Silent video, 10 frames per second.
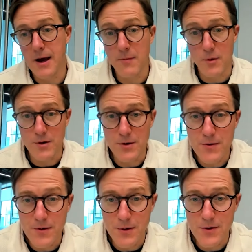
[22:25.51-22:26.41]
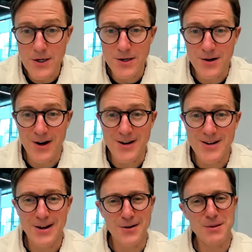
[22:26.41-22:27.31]
have more nutri- nutritional
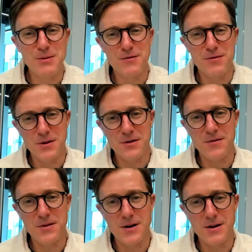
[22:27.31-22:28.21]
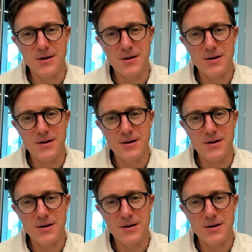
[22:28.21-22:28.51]
content or keep you fuller for longer,